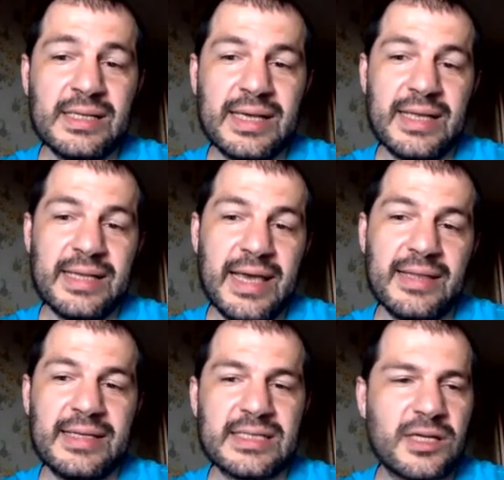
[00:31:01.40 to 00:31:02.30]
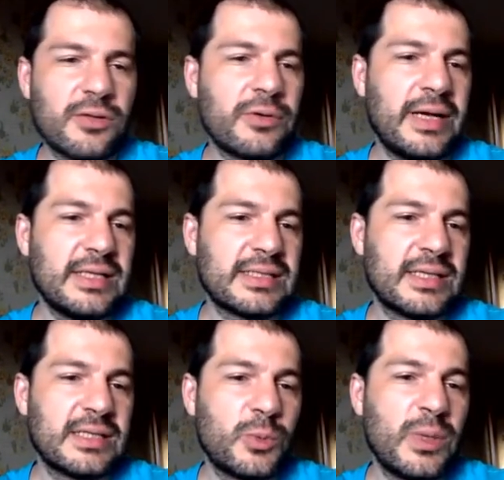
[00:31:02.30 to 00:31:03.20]
can get test scheduler
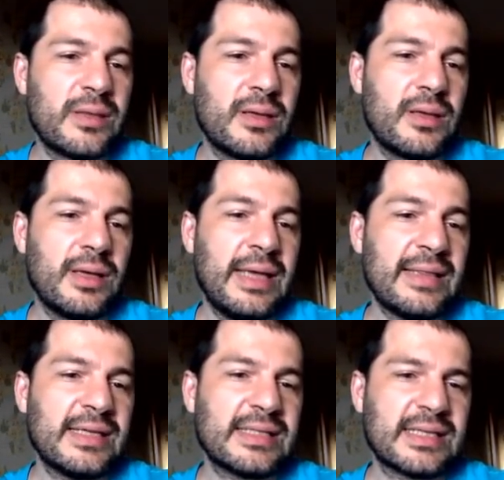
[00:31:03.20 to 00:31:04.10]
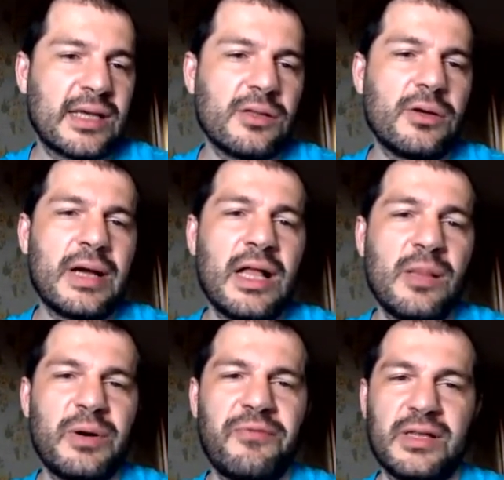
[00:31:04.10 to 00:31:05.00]
instance with getTestScheduler
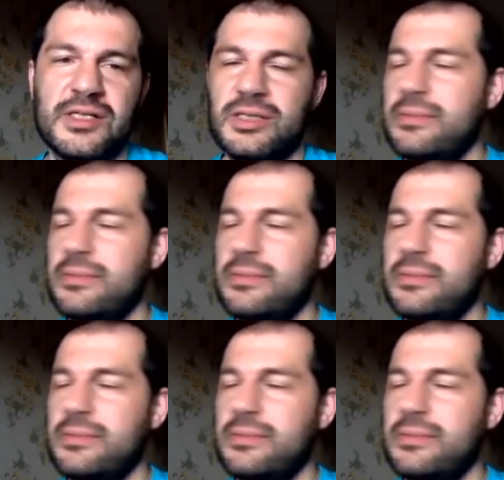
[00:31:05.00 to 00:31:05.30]
helper function.